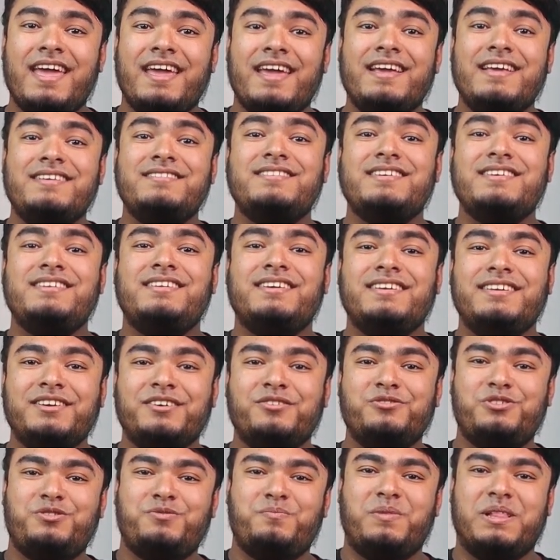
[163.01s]
easy to
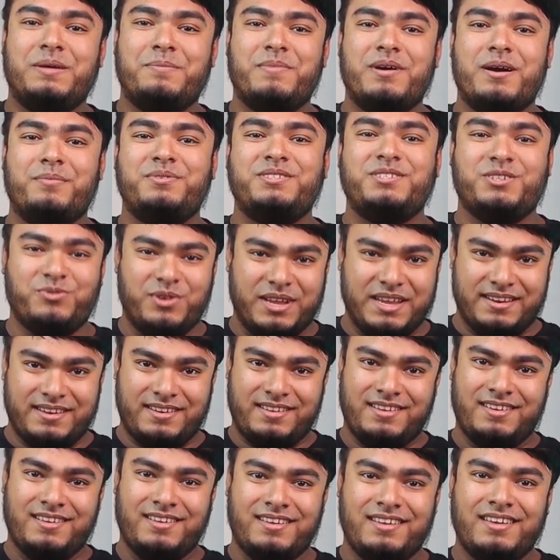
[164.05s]
use flip up
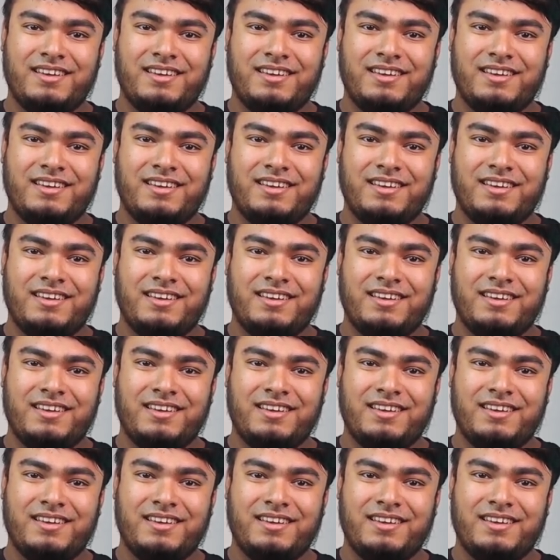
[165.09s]
screen